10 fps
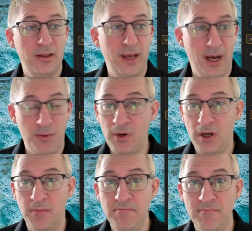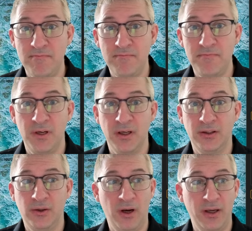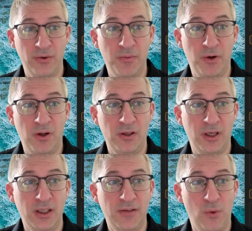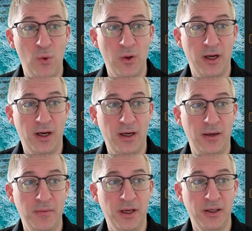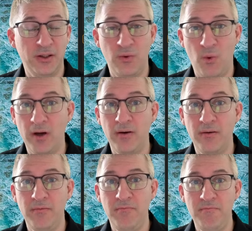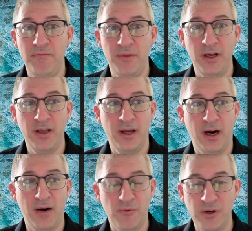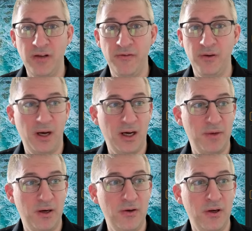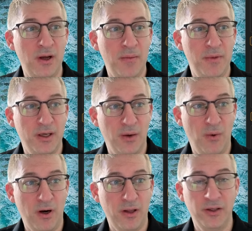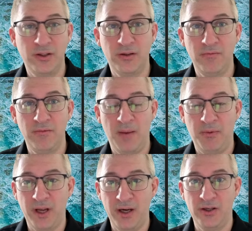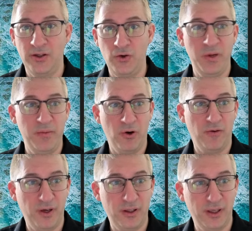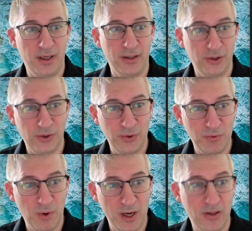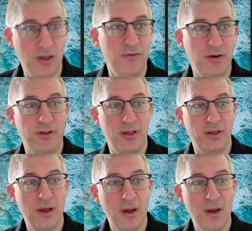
That will come, but so I do apologize for that. I mean, that is the one thing that I really feel bad about because I wanted this application to be perfect and to white glove everything.